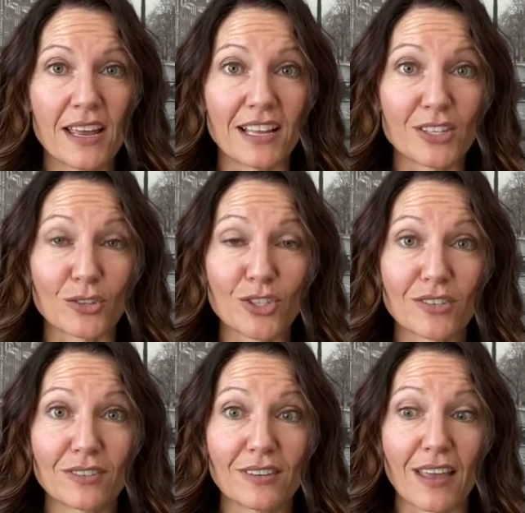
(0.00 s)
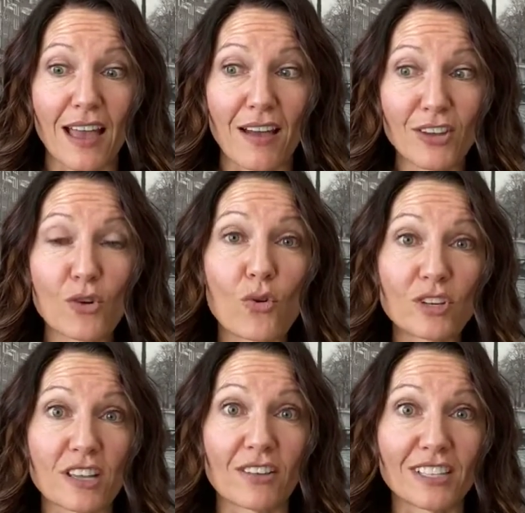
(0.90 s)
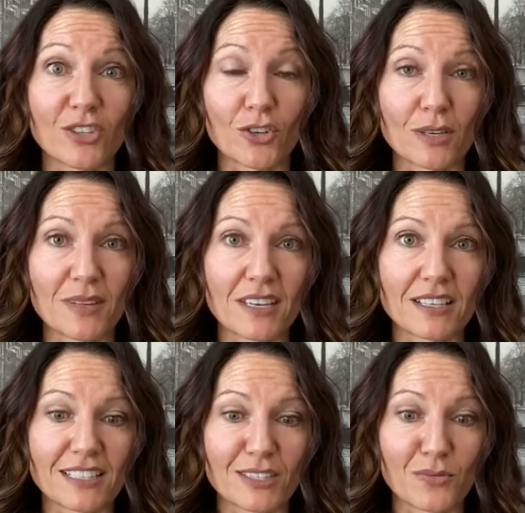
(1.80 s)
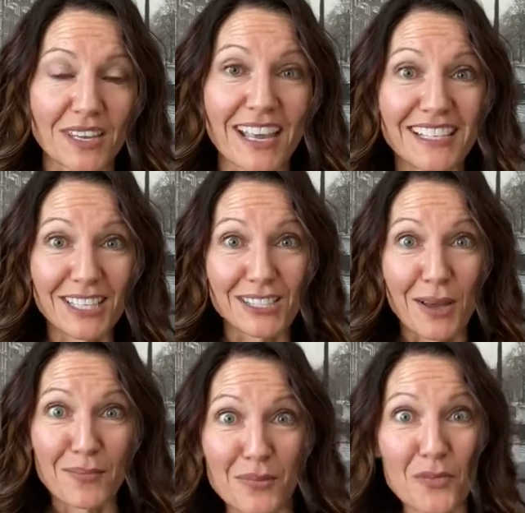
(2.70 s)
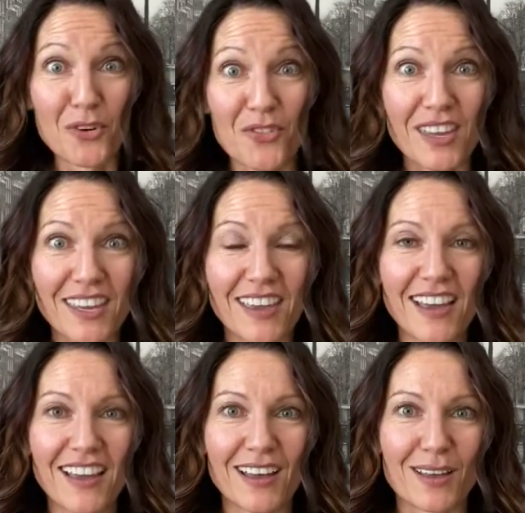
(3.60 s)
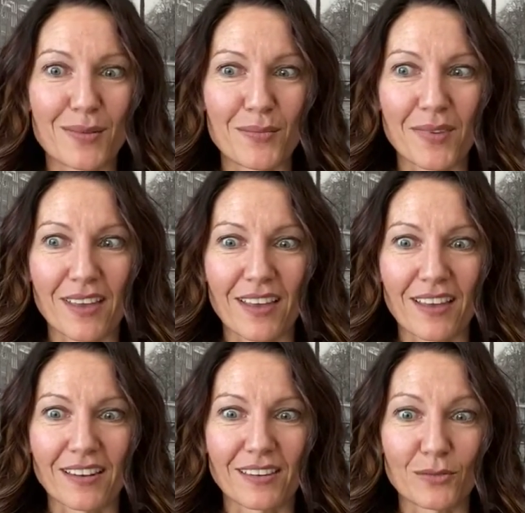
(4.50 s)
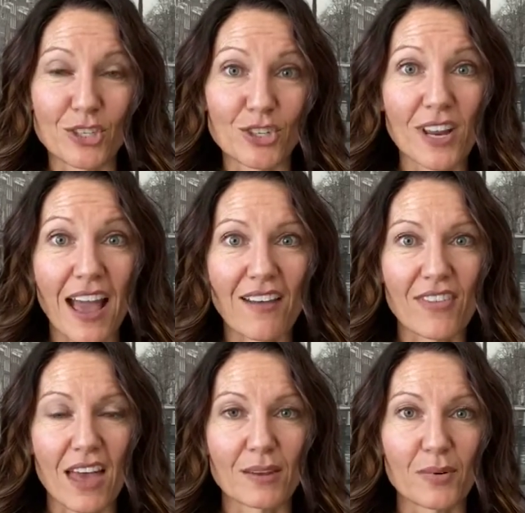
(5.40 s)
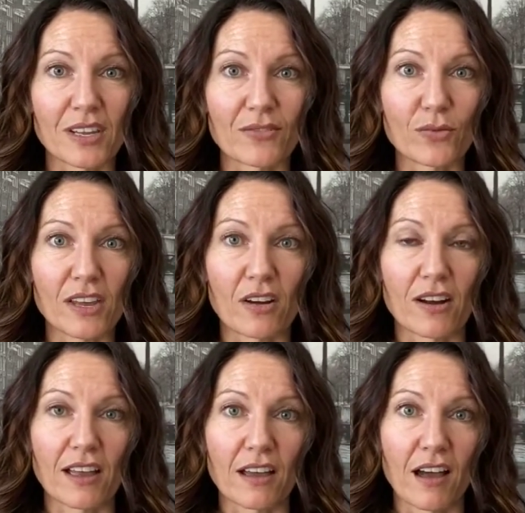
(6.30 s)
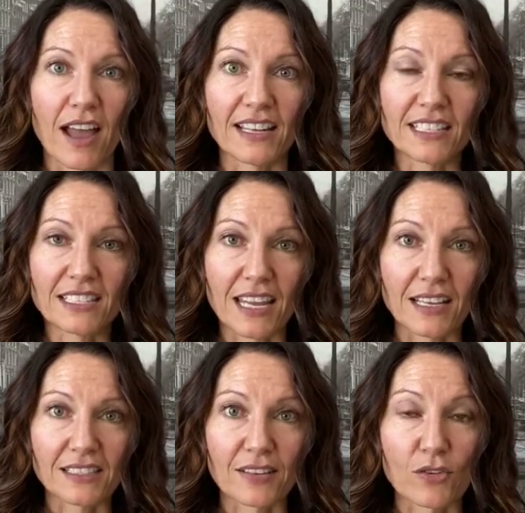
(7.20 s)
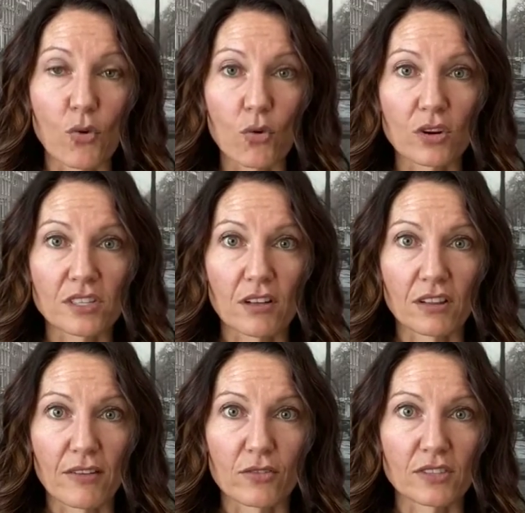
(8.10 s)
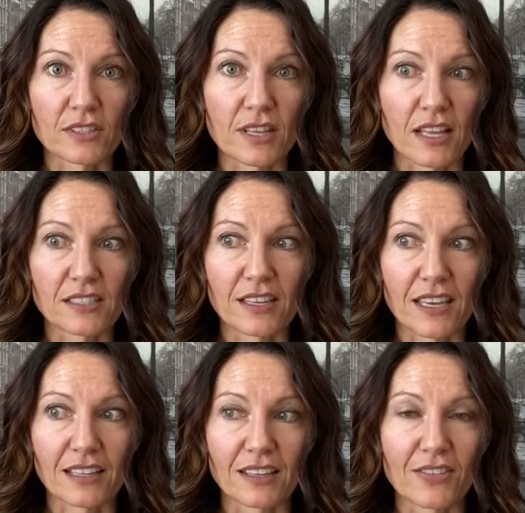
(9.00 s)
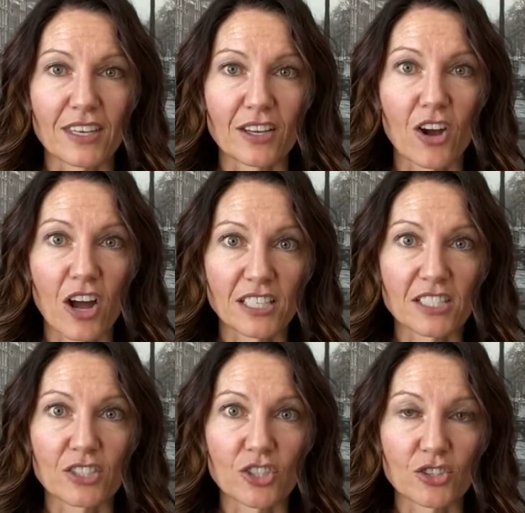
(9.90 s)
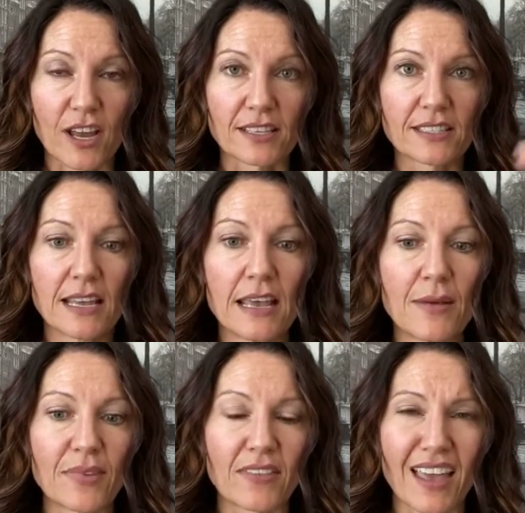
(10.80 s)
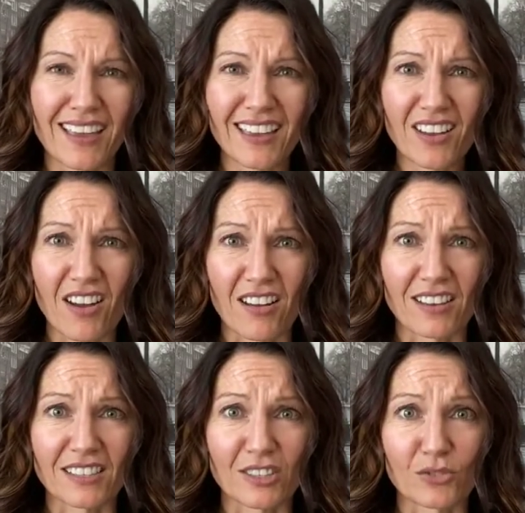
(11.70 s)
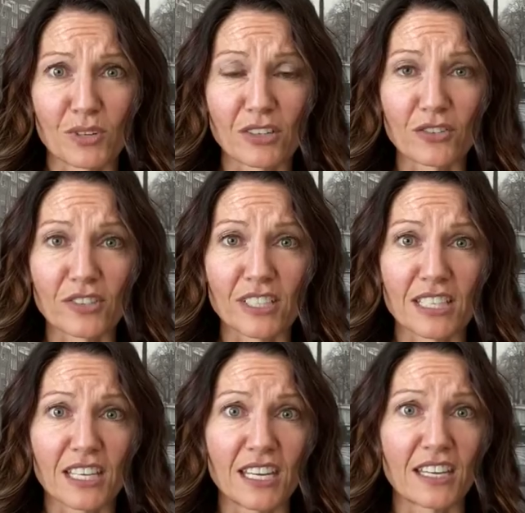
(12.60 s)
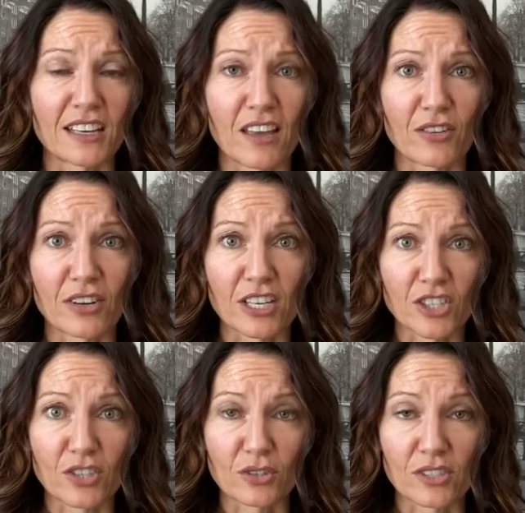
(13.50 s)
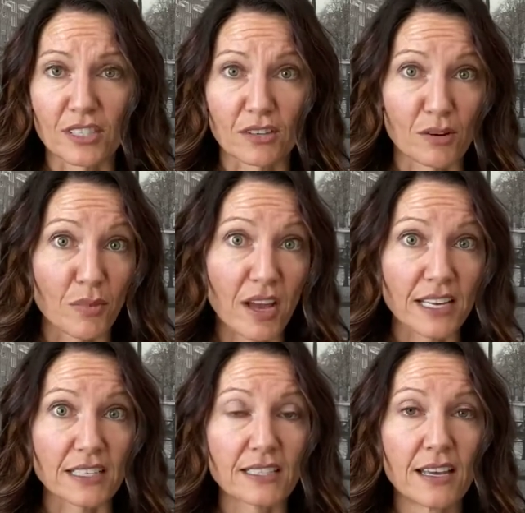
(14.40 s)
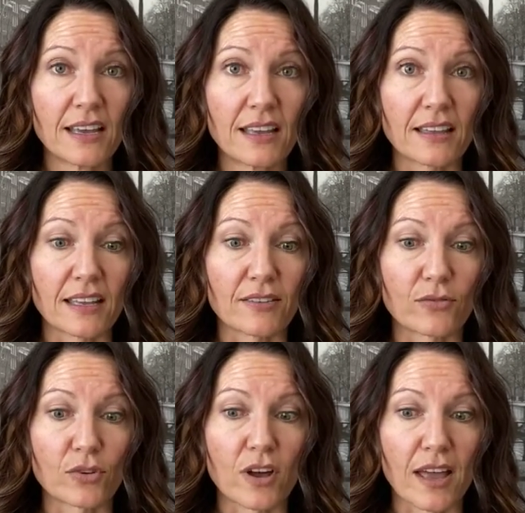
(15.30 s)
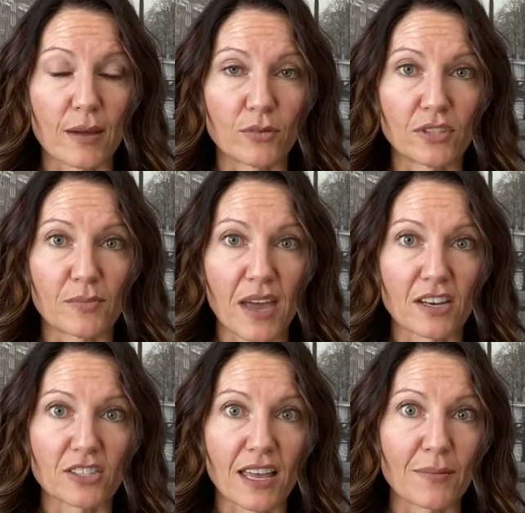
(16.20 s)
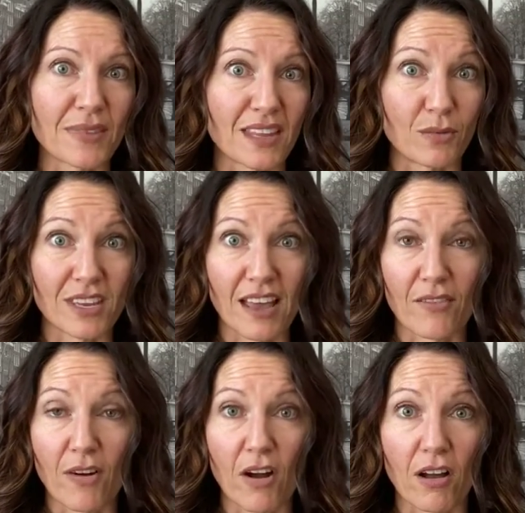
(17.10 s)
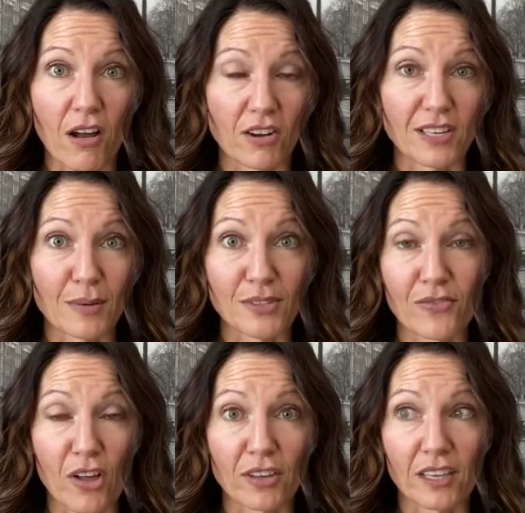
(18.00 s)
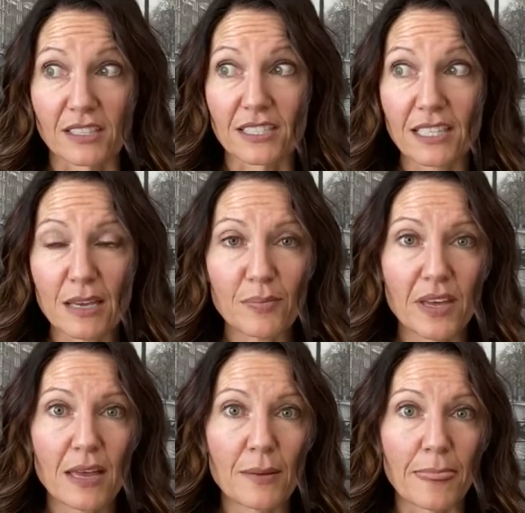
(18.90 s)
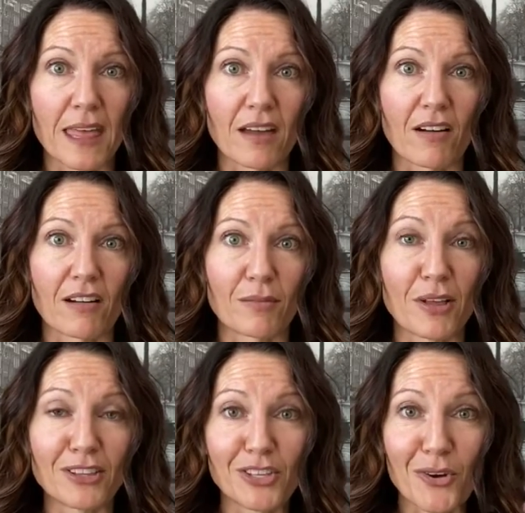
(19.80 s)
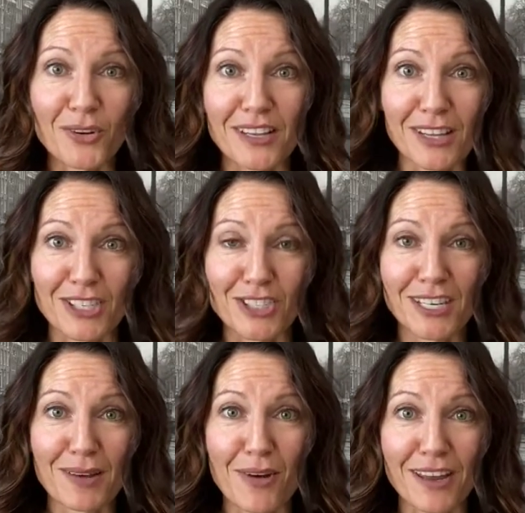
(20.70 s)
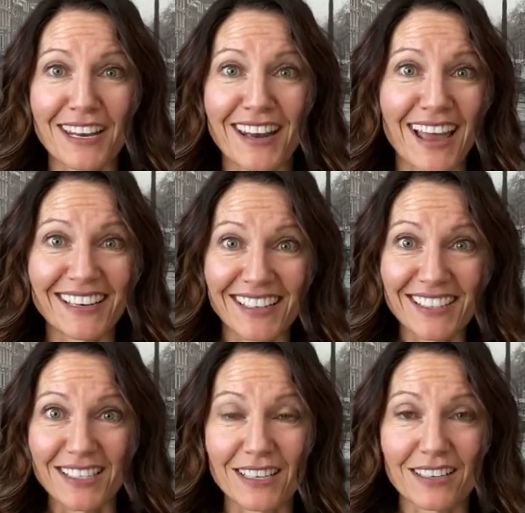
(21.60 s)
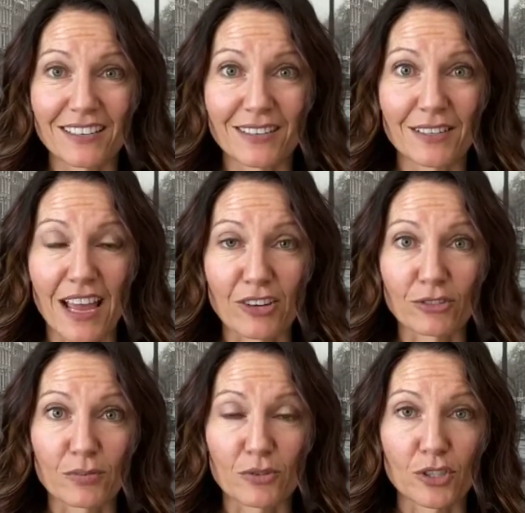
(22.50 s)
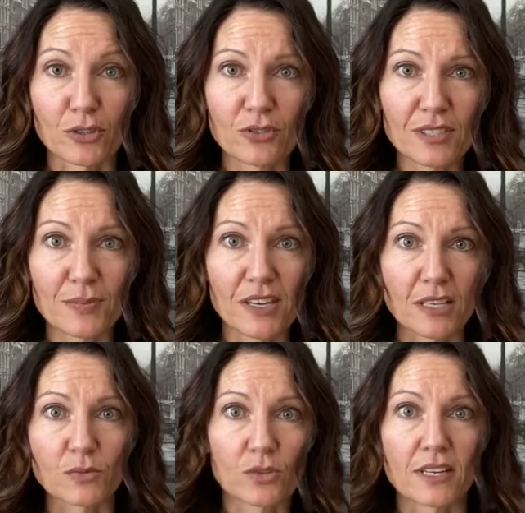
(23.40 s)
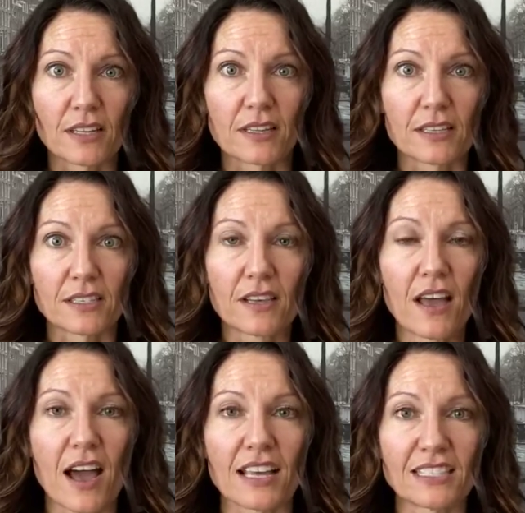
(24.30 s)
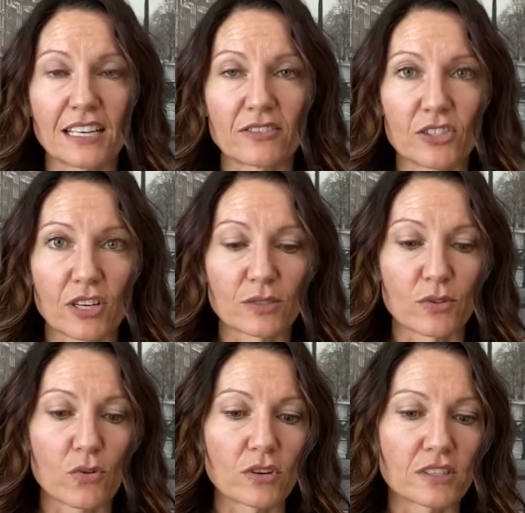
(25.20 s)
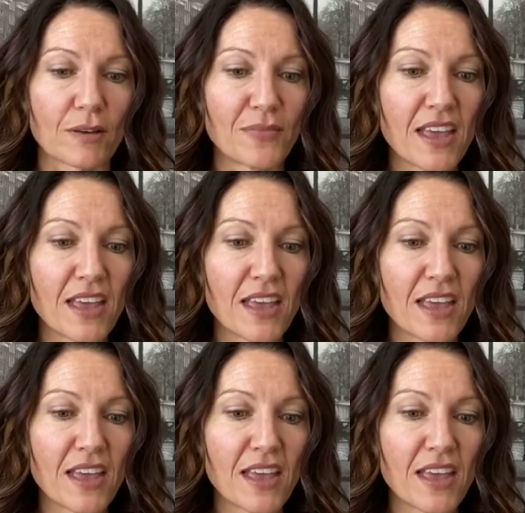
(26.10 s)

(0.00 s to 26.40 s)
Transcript: And so having cortisol is good because it's what gets us up and moving, um, and we should have that. But if we are at heightened states of cortisol levels, that's like living in constant stress, that that can cause adrenal fatigue and other issues in our bodies, that if we're not able to manage that. And we can have hard times falling asleep, that our melatonin that should come on at night doesn't naturally produce because we're in this high state of stress with cortisol.